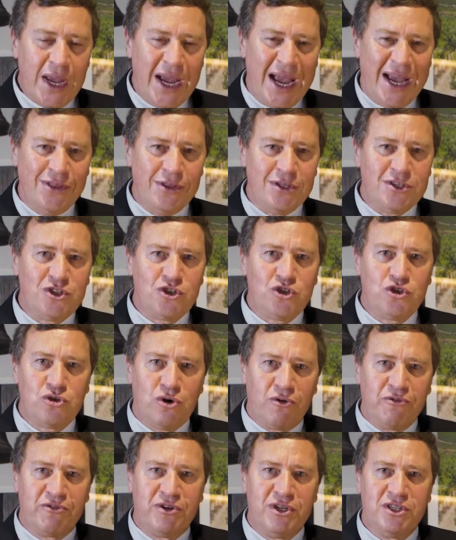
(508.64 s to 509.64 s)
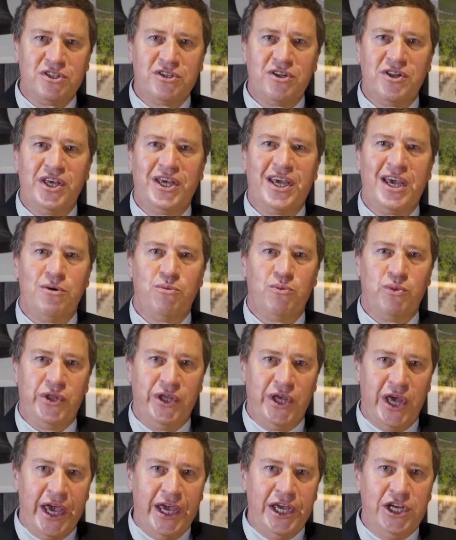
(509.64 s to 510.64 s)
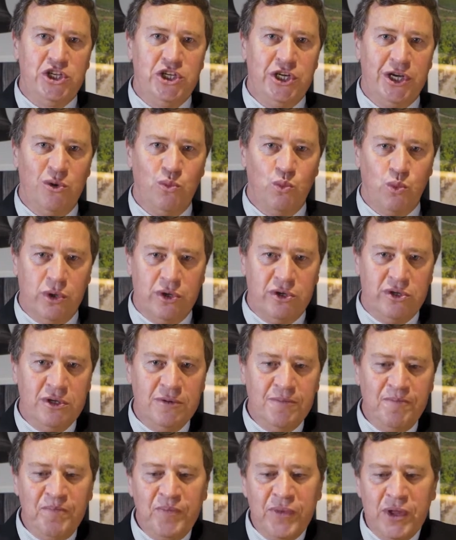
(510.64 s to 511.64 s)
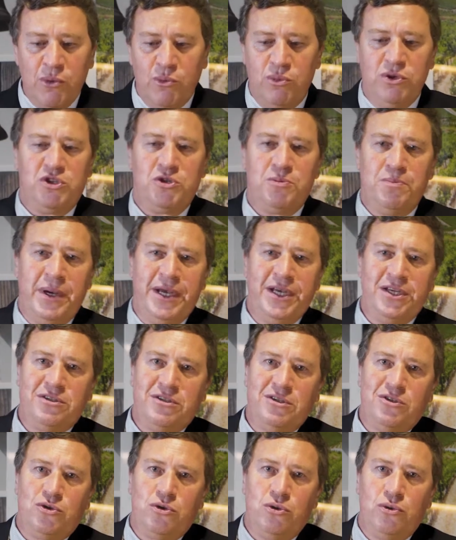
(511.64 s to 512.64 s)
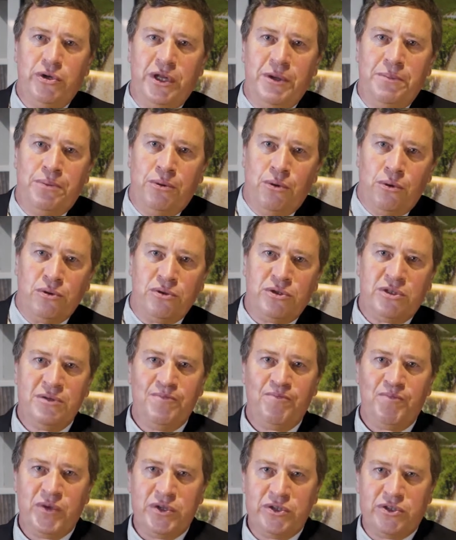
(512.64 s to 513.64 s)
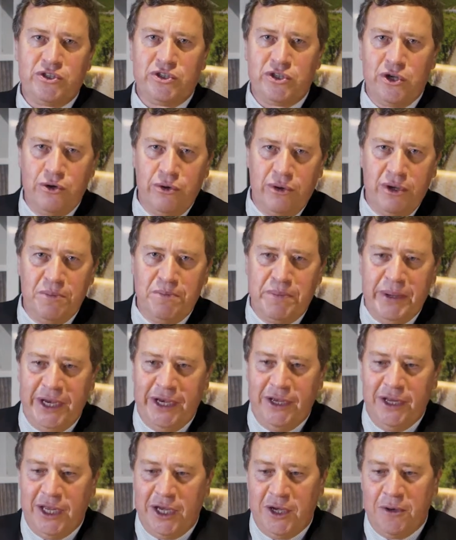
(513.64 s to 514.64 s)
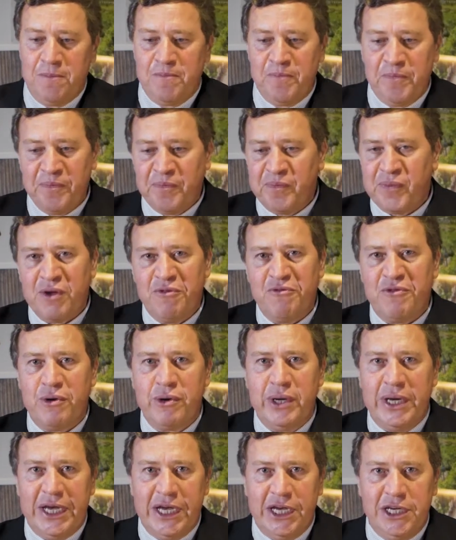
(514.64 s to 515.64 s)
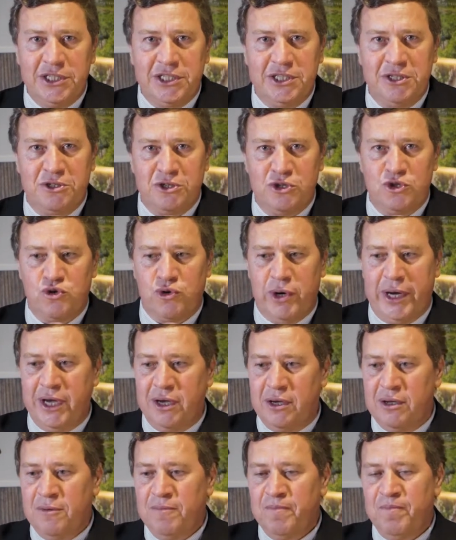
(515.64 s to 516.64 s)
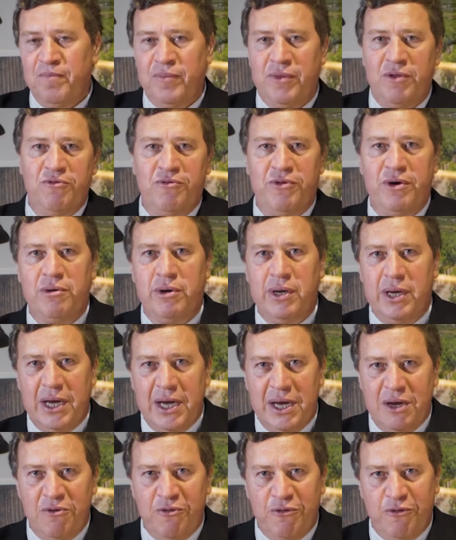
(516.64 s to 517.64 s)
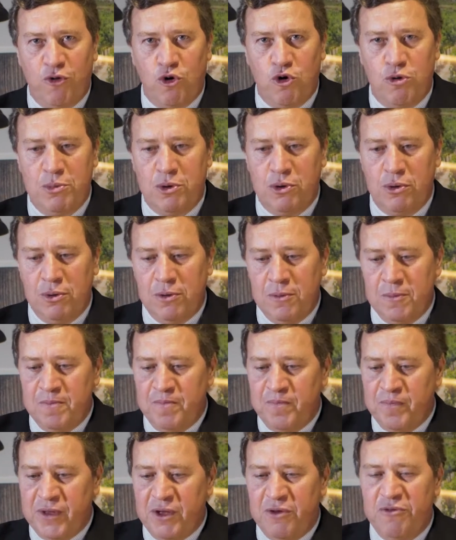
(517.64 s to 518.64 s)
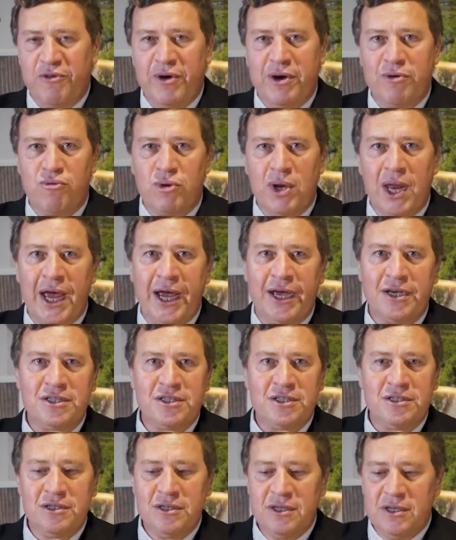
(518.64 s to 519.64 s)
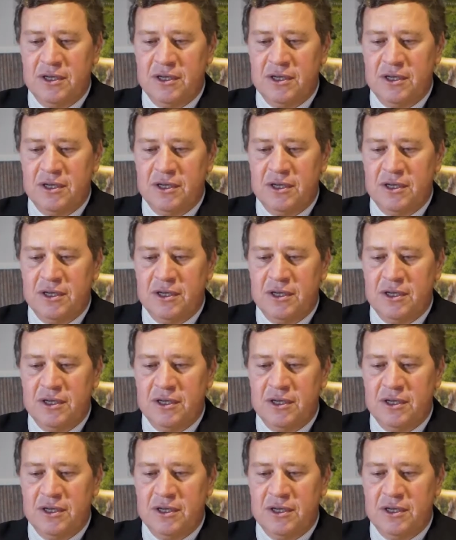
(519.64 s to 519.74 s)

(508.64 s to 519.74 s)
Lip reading: and the softness that they get with the aging in wood, which makes the tawny ports so appealing. Very easy to drink, very informal, and very relaxed.